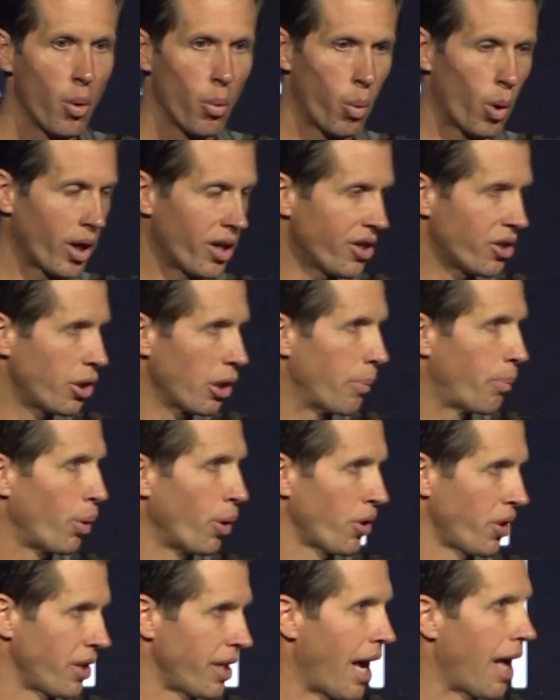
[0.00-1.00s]
what is your
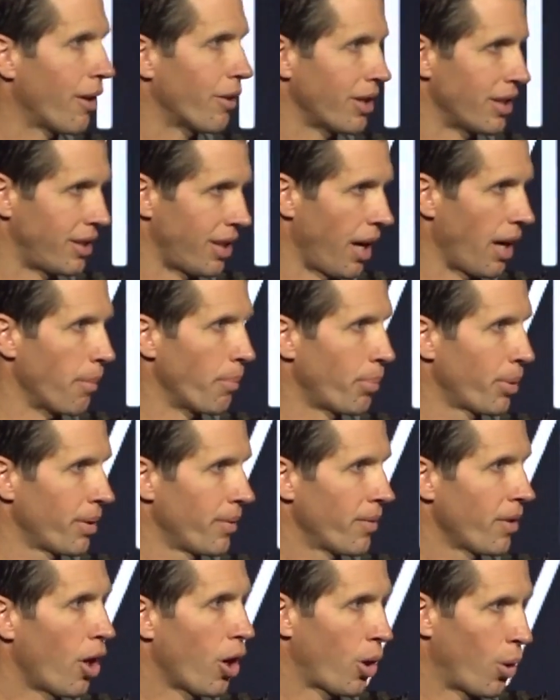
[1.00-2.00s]
personality type
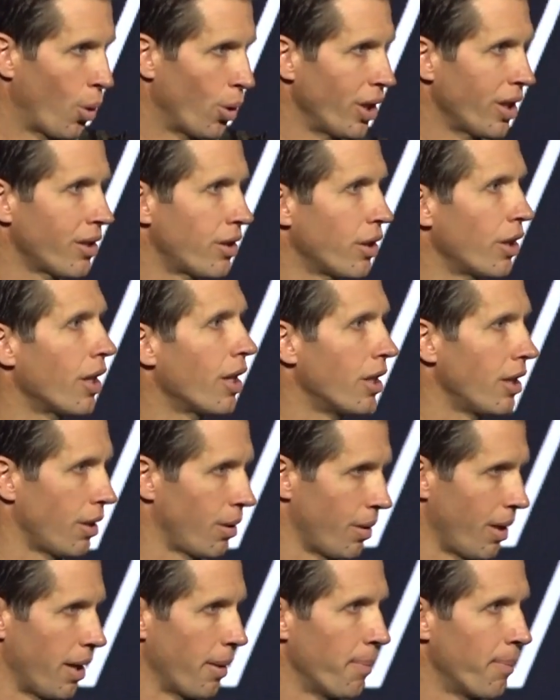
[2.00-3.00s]
according to the
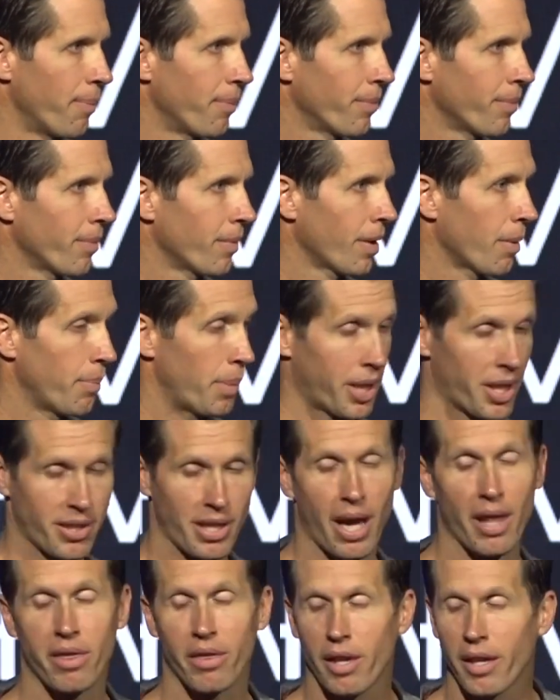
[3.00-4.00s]
Enneagram, because
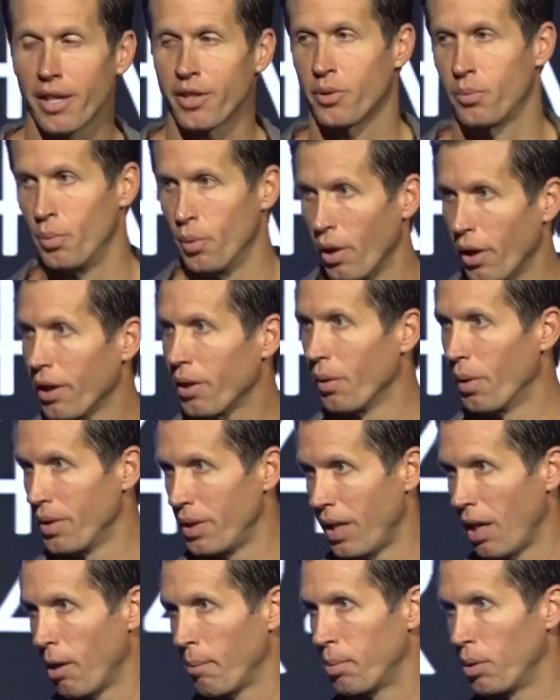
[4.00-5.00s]
I think it's really going
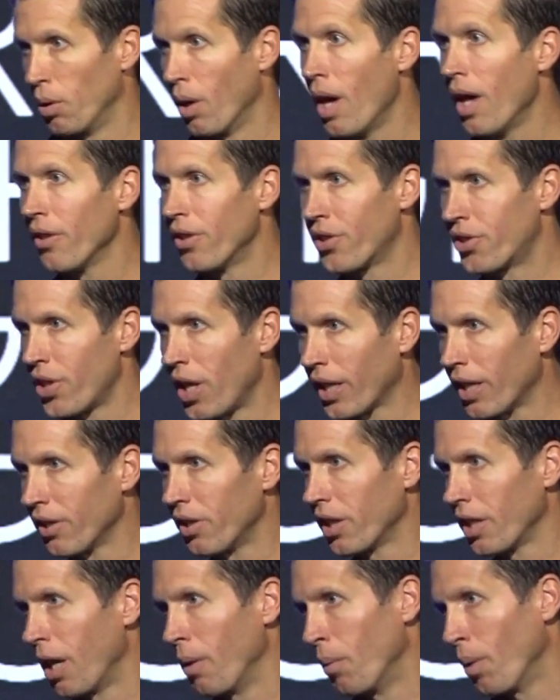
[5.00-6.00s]
to help you. The
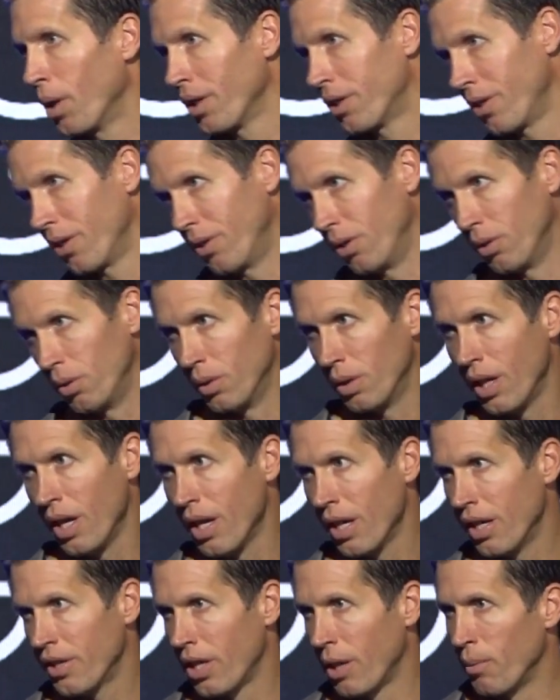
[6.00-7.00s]
second thing I want you to do
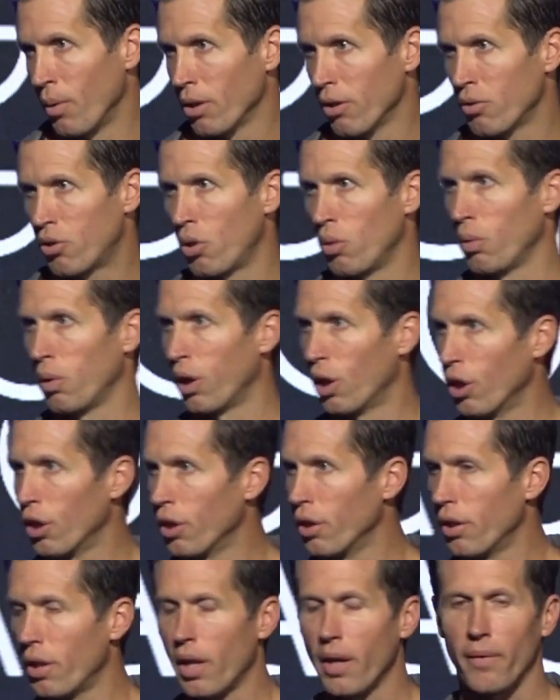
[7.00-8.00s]
is I want you to
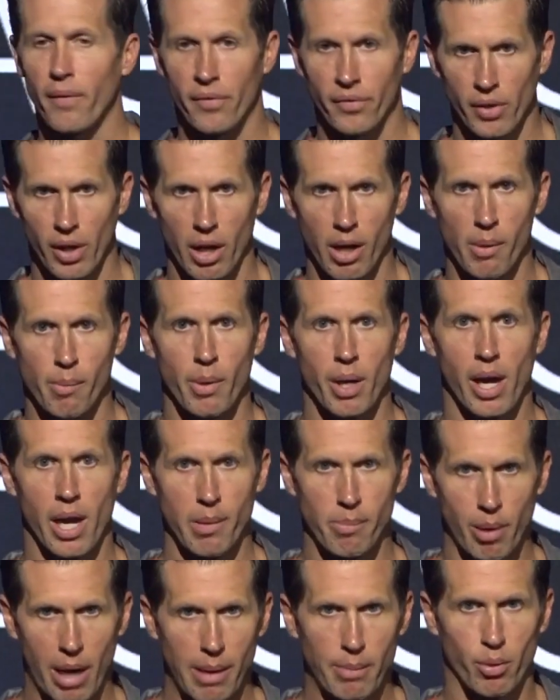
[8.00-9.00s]
learn from
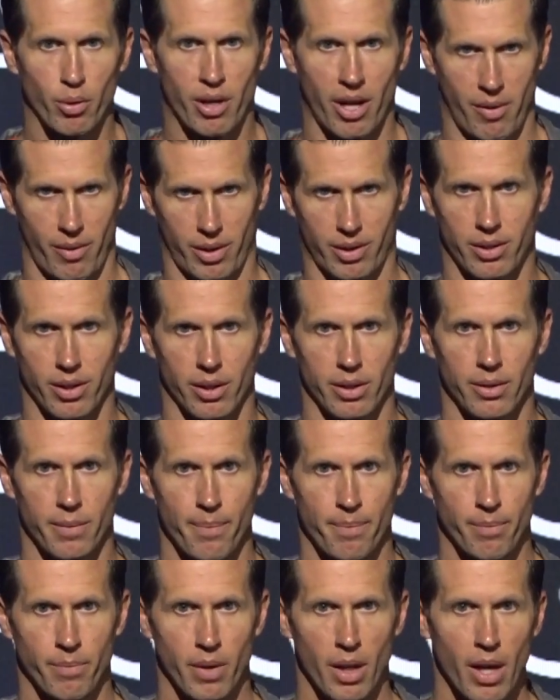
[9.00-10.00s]
a Bible character.
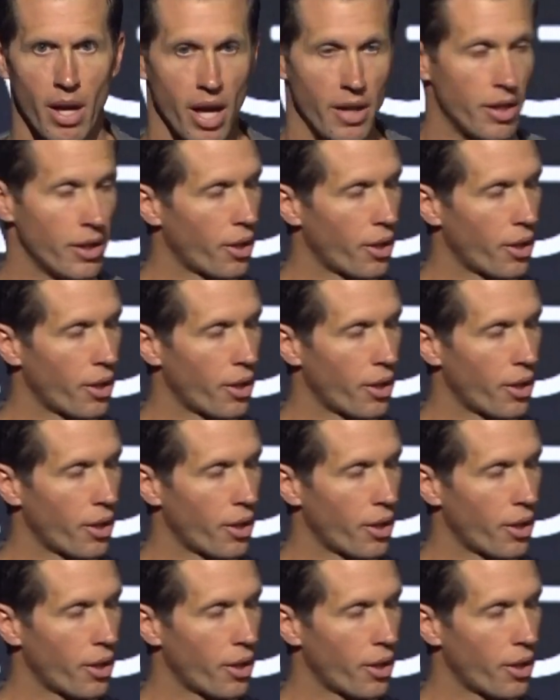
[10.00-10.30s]
And